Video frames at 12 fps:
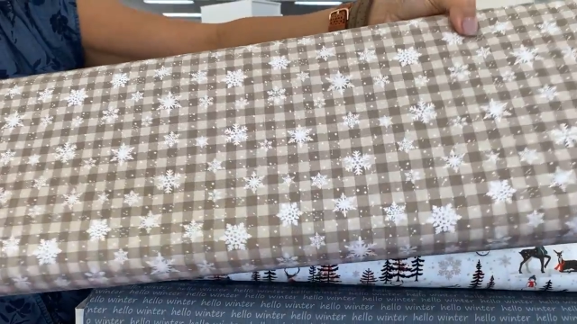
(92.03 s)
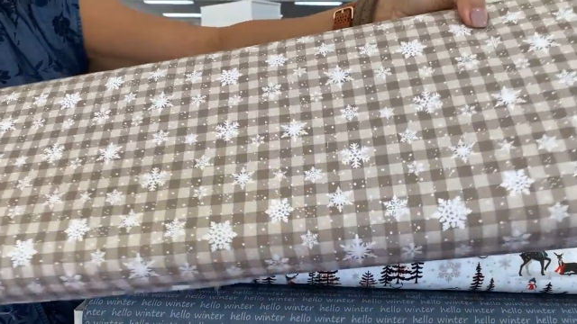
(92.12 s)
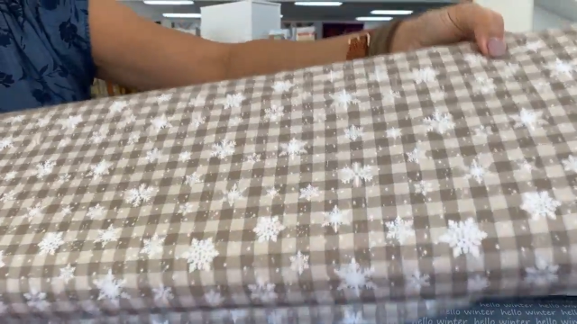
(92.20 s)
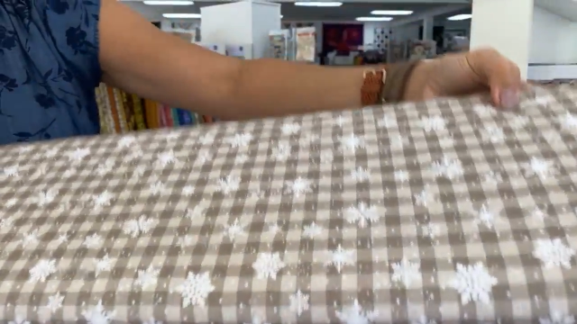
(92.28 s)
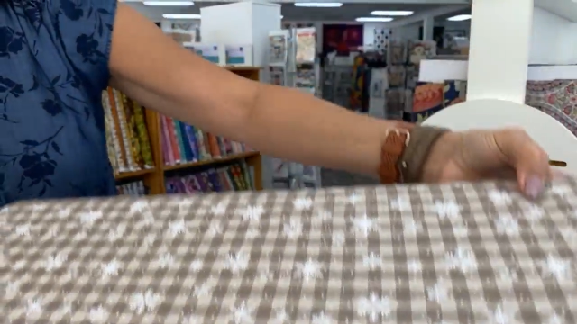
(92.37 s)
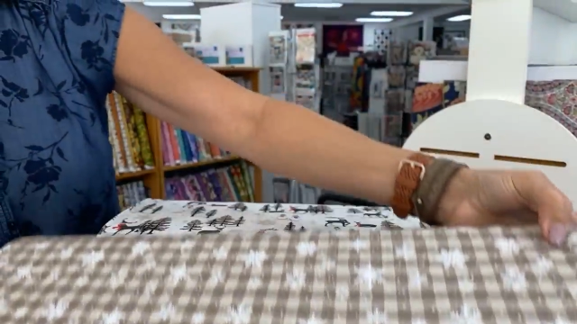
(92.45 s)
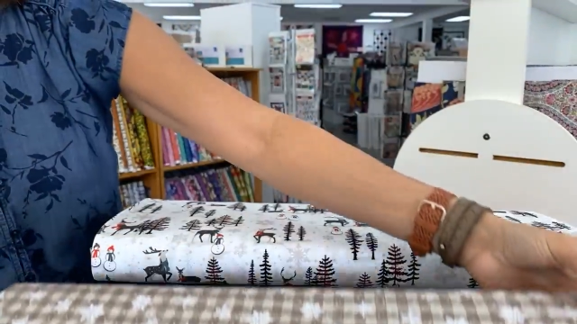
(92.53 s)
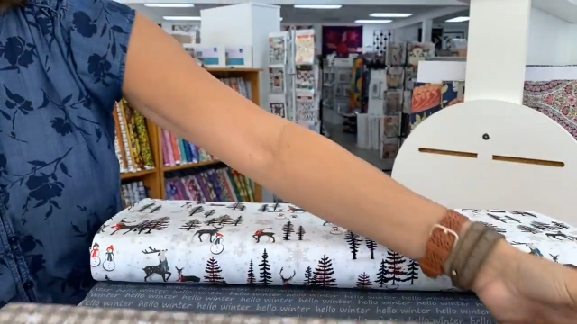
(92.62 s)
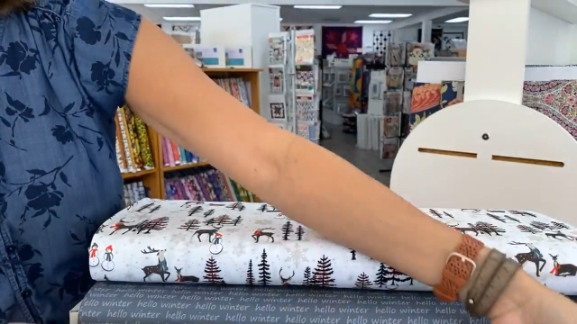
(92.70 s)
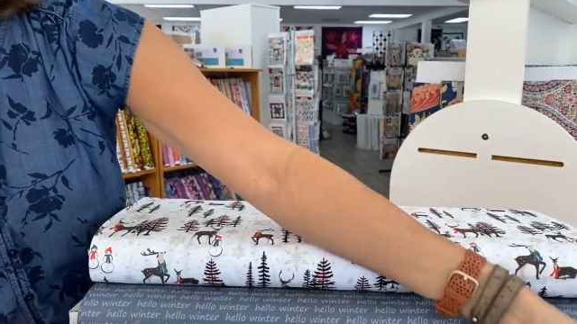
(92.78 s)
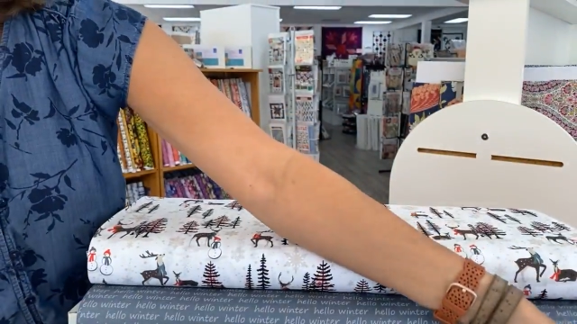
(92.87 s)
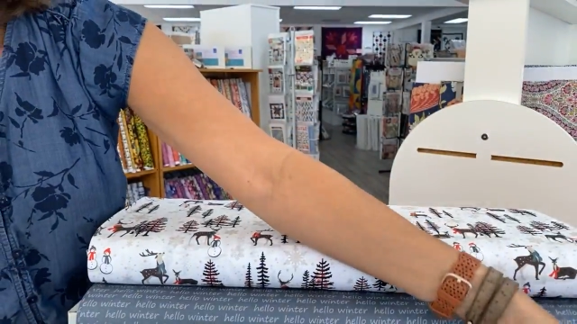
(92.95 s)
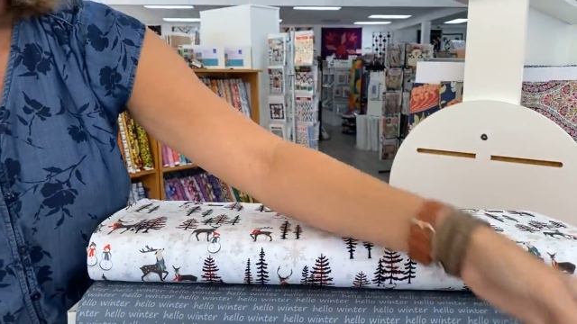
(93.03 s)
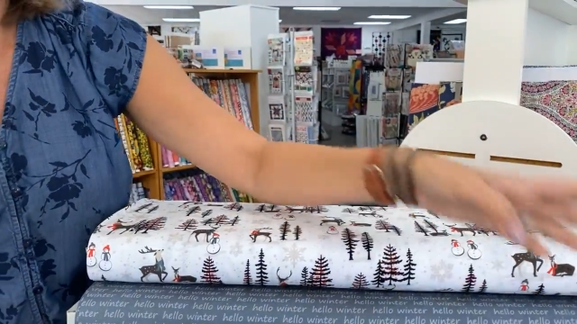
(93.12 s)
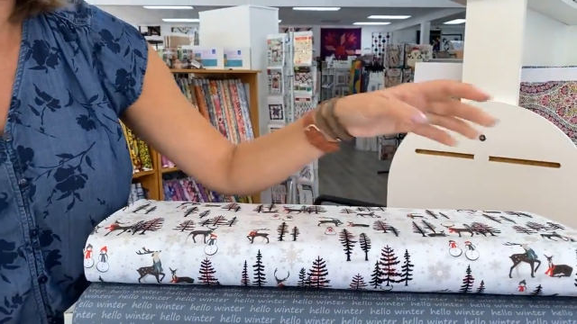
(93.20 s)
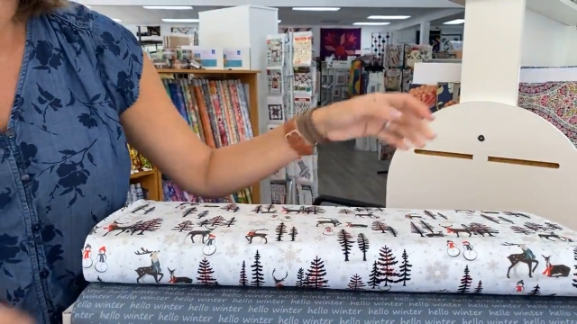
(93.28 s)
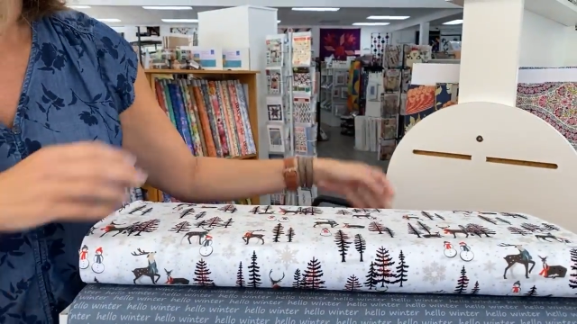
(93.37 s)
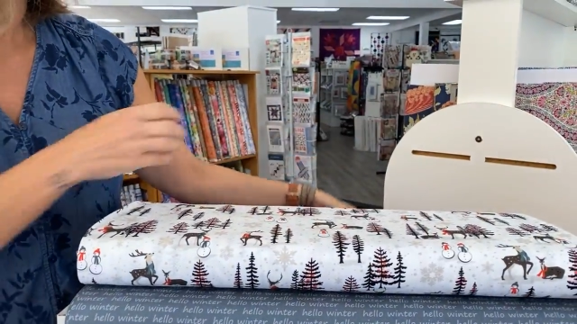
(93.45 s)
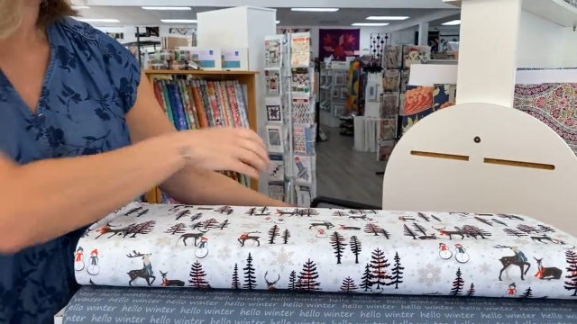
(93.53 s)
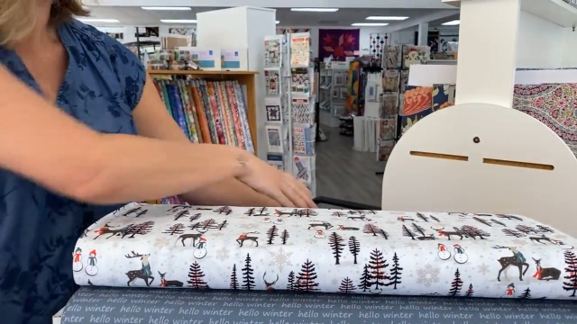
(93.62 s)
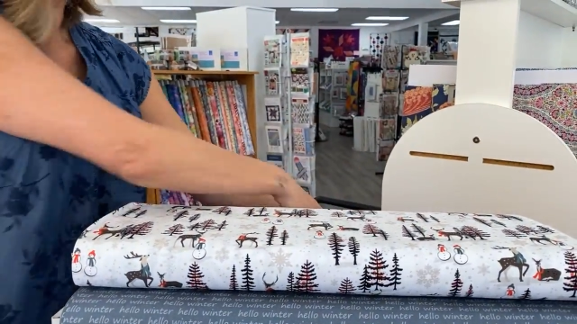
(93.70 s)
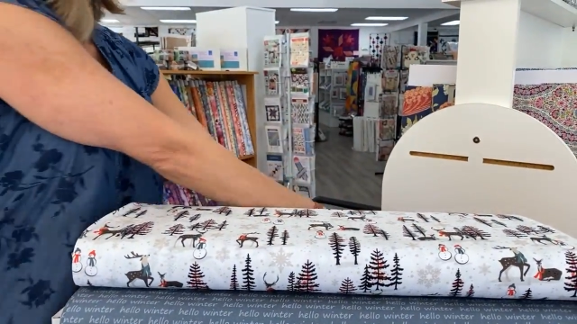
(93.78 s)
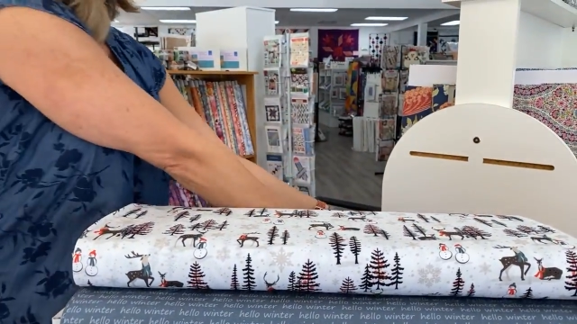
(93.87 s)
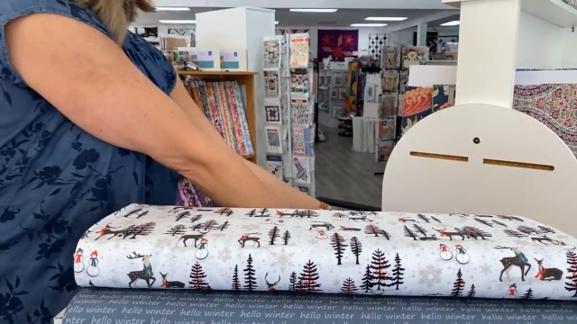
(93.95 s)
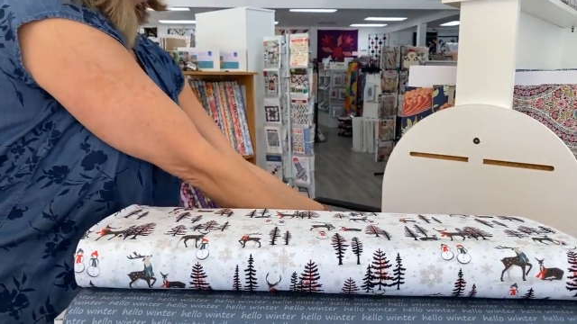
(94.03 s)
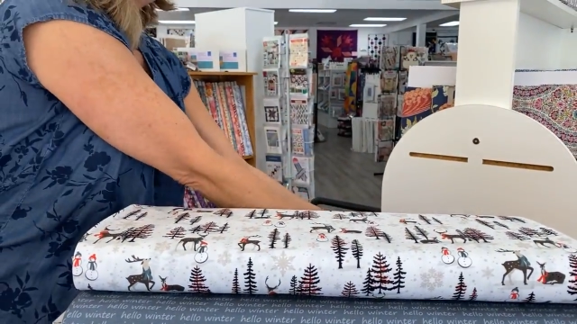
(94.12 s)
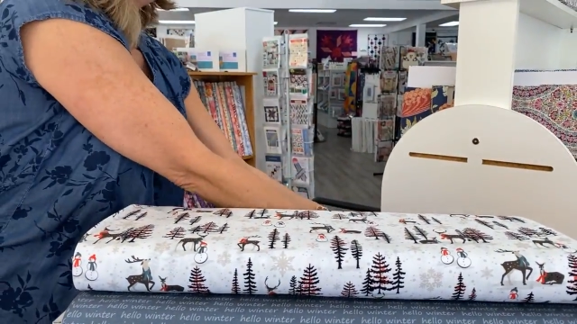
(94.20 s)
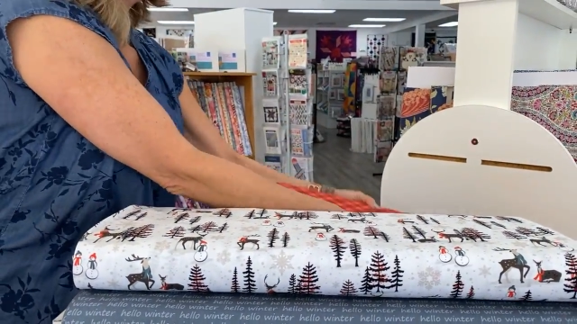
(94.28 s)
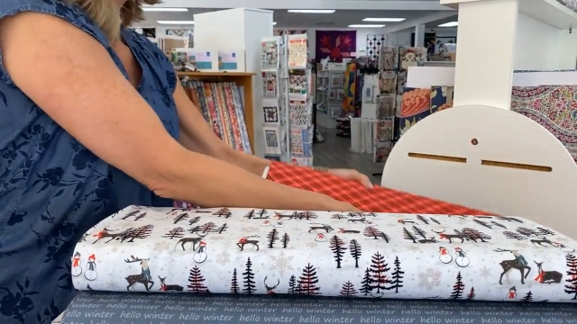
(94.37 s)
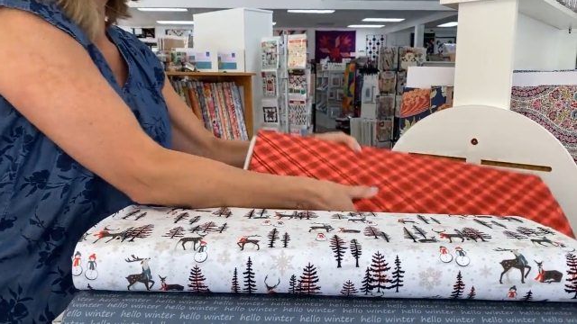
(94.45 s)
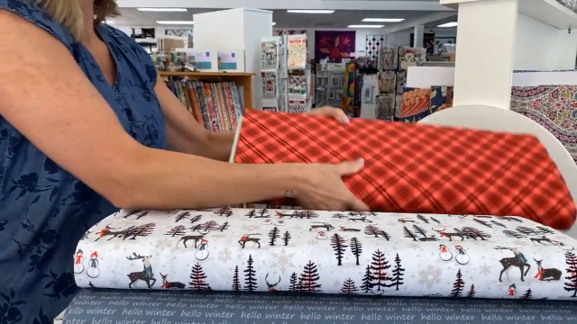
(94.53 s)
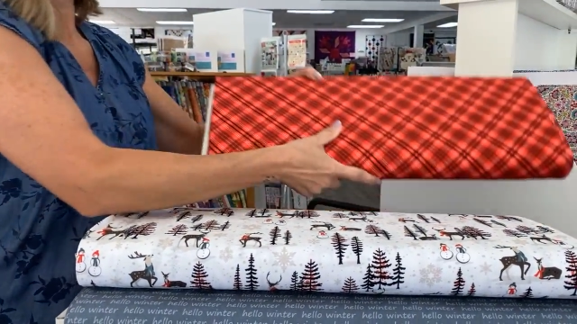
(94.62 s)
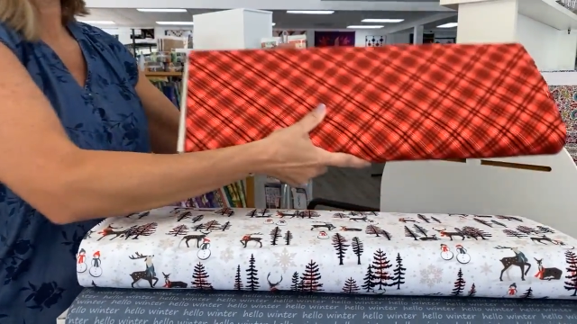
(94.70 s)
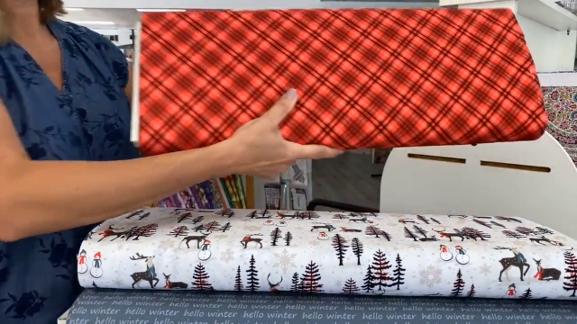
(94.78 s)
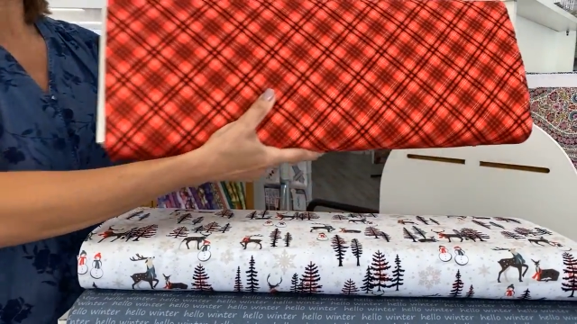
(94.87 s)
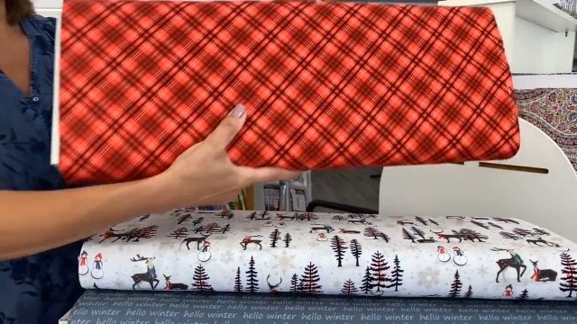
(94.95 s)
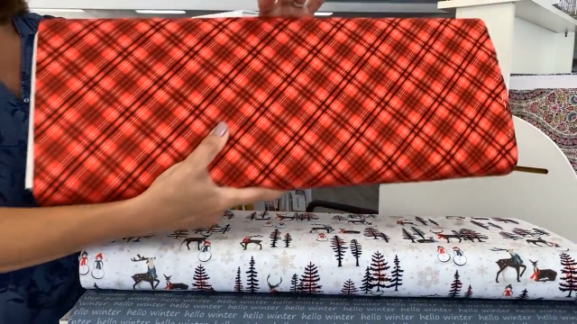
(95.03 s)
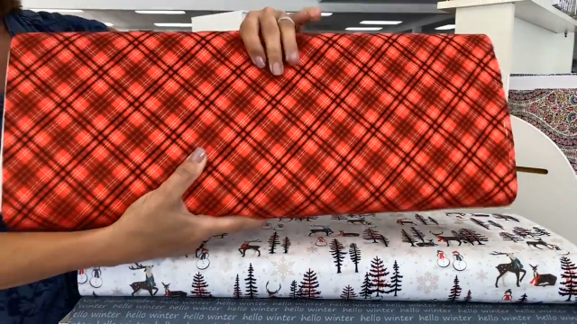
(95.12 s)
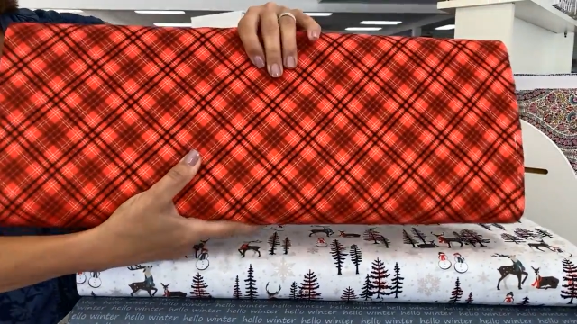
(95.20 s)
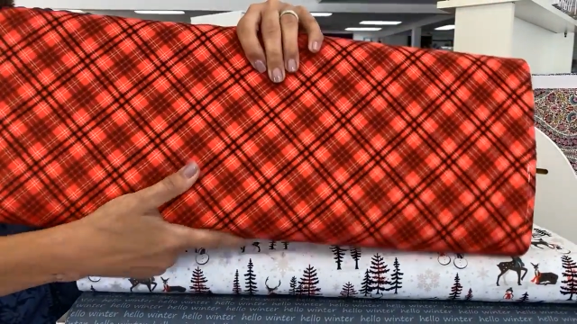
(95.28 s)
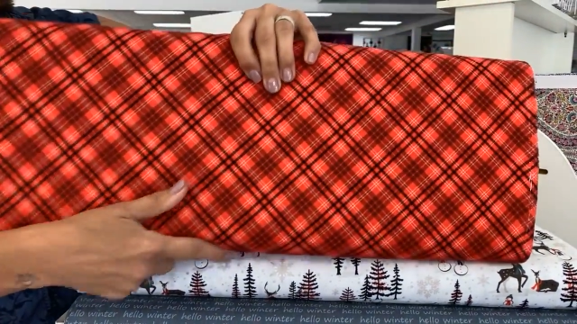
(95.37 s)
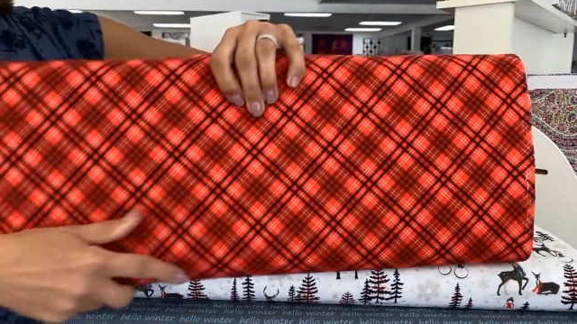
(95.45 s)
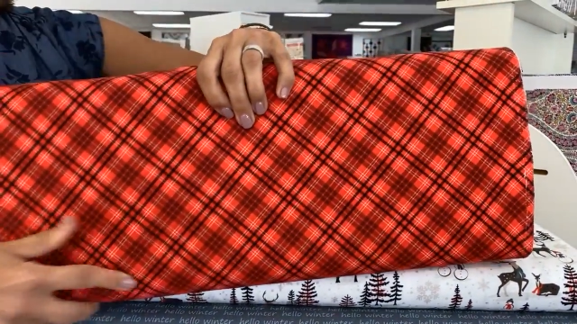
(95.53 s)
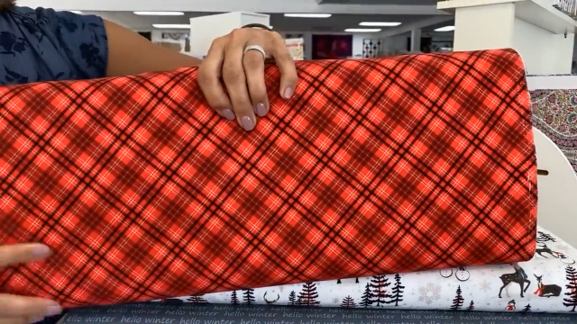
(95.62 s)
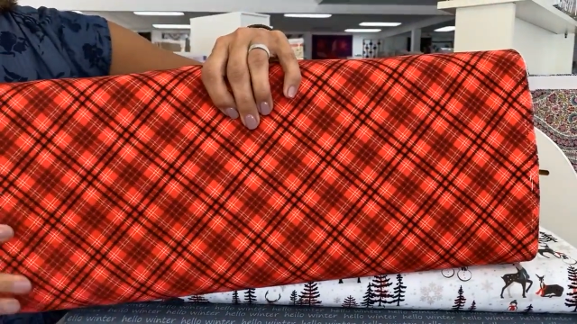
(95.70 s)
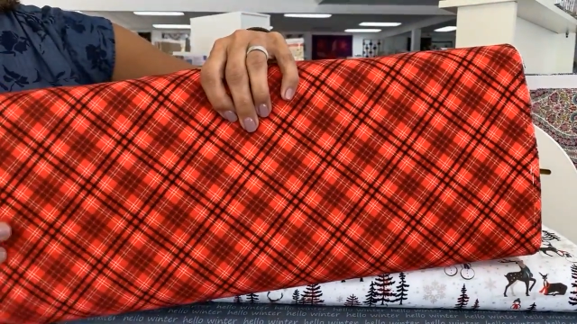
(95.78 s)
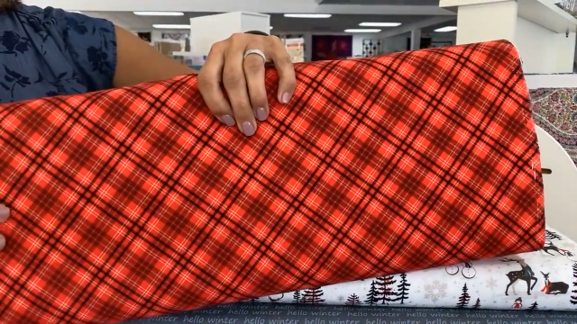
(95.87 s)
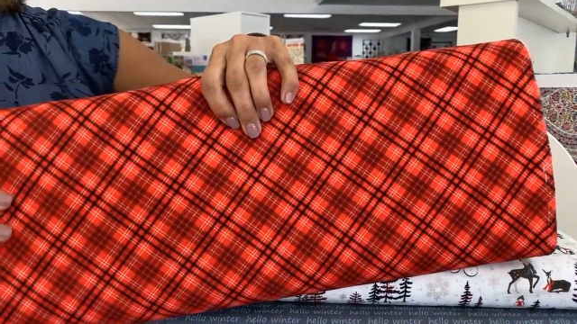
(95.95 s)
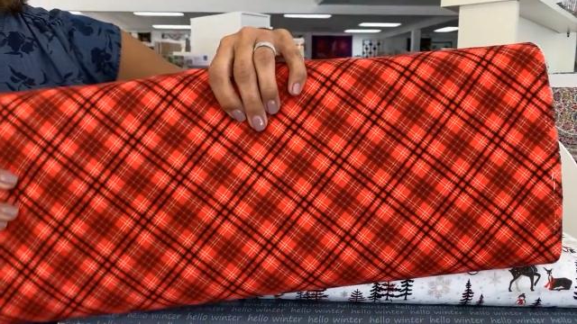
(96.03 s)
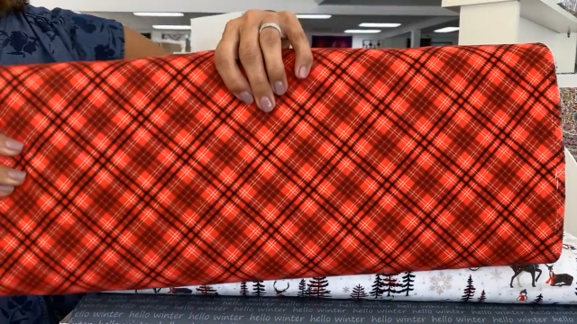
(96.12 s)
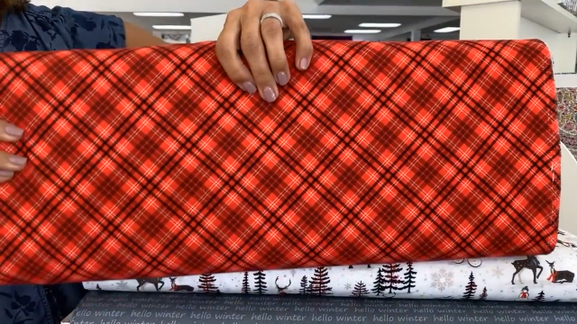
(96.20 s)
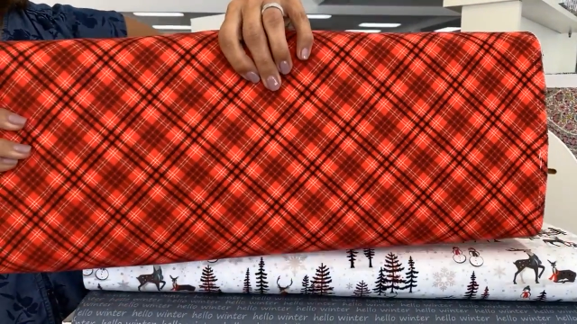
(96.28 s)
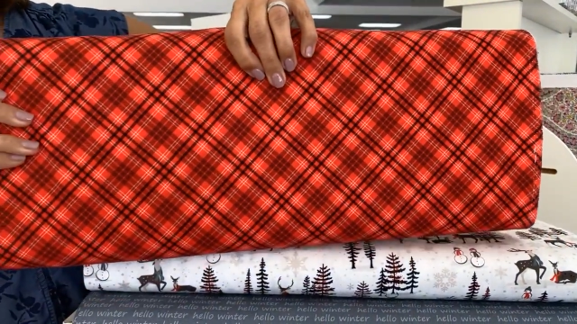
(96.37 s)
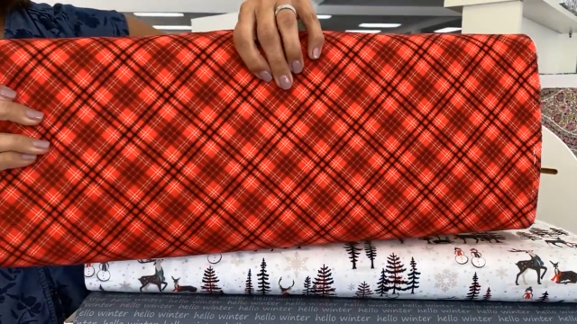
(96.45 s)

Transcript: No face is visible, so there are no lips to read.